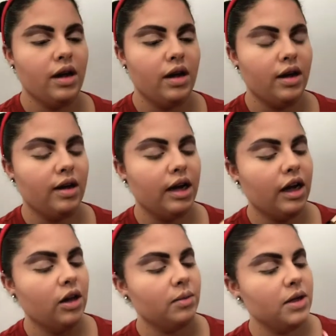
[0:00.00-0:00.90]
and
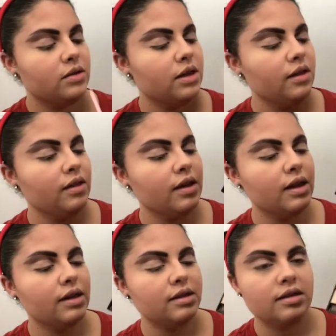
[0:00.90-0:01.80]
I'll be using
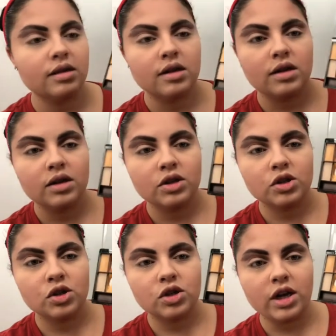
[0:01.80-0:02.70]
this
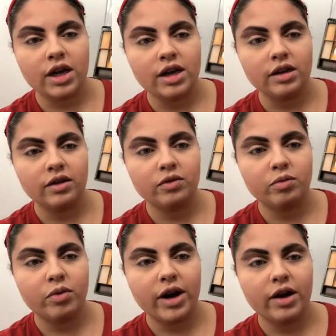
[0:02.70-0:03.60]
shade of
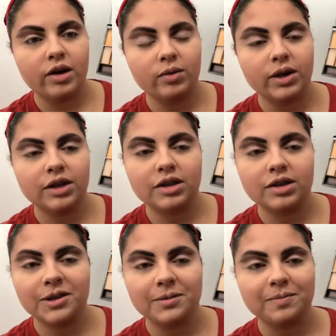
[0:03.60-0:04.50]
brown,
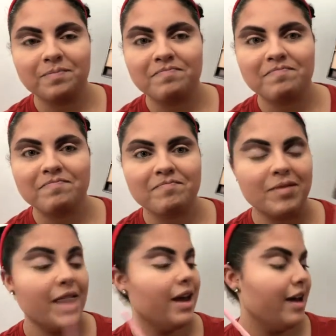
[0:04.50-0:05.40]
which
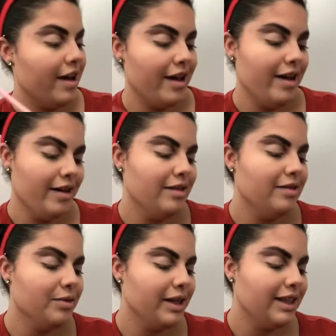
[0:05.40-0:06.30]
I
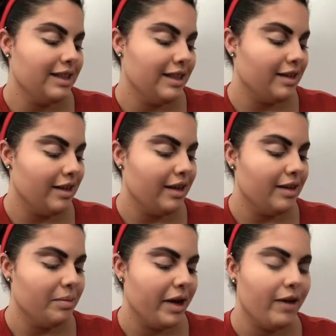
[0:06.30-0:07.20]
really did
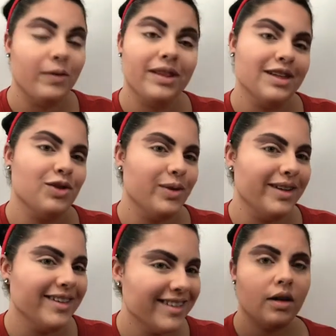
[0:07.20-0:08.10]
hit the pan with this
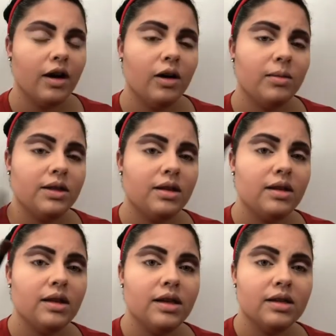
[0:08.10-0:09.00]
one. I'll be
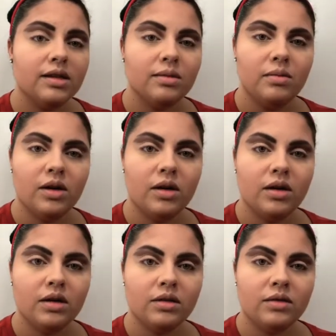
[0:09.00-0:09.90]
using this
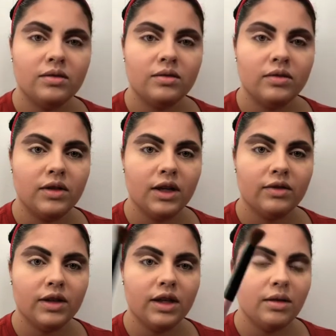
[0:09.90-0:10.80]
small
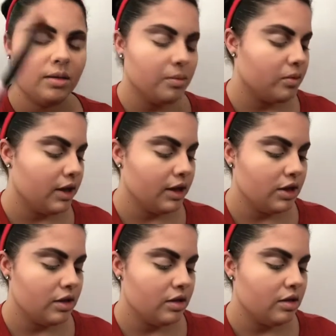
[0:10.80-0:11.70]
fluffy
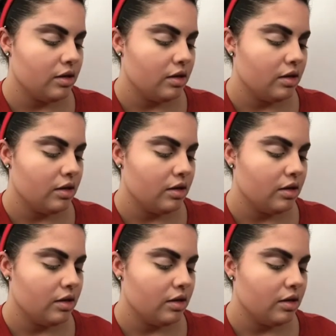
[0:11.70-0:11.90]
brush,